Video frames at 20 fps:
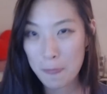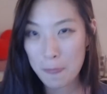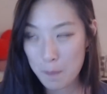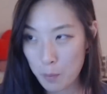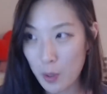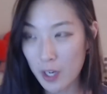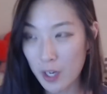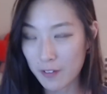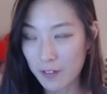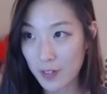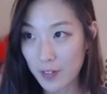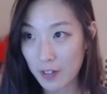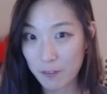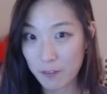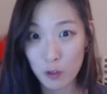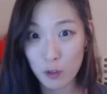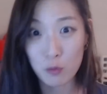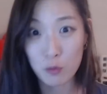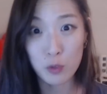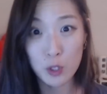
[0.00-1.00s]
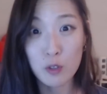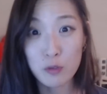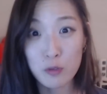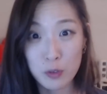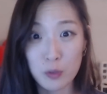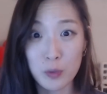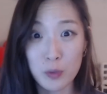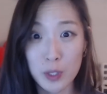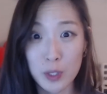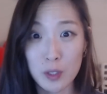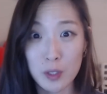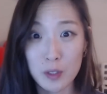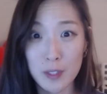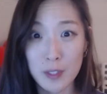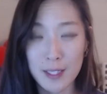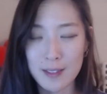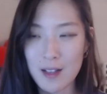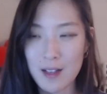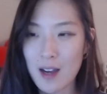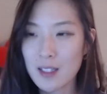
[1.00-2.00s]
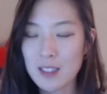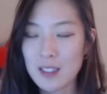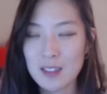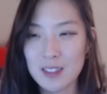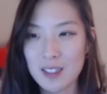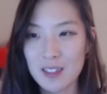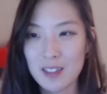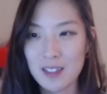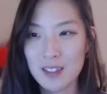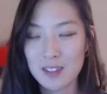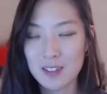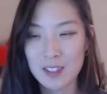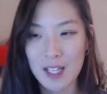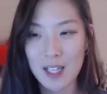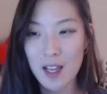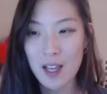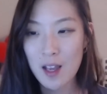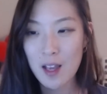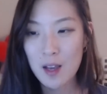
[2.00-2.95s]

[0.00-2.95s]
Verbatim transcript: boyfriend for real for real like not just in this like